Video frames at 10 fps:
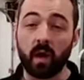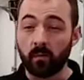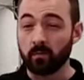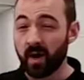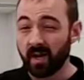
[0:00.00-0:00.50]
what
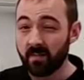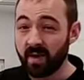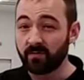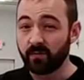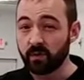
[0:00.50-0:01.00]
I would
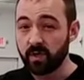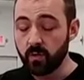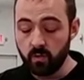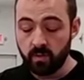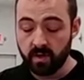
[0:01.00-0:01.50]
recommend for
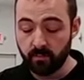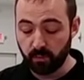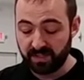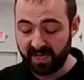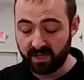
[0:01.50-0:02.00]
you in
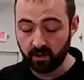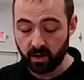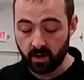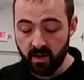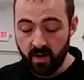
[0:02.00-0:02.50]

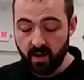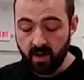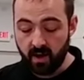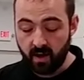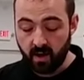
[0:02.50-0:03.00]
particular,
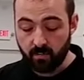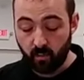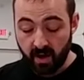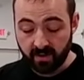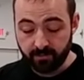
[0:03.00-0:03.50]

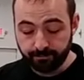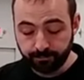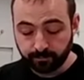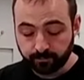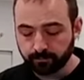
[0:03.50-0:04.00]
Brandon,
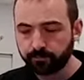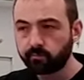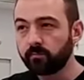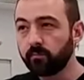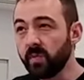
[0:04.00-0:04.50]

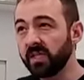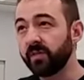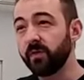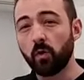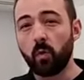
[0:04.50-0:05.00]

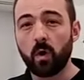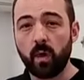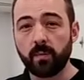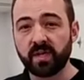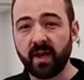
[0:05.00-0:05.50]
so if you go to our
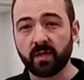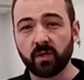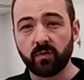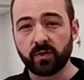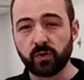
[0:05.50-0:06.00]
website and
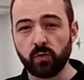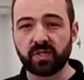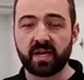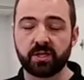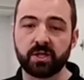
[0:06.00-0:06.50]
go to the tool
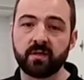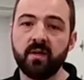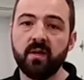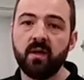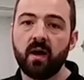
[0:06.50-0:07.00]
section,
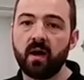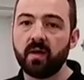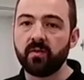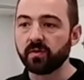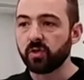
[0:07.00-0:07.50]

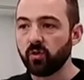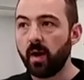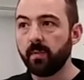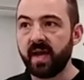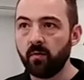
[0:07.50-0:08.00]
there's a
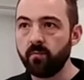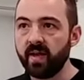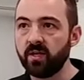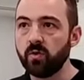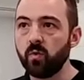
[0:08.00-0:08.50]
drop-down
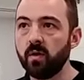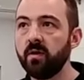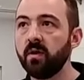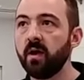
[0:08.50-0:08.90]
menu.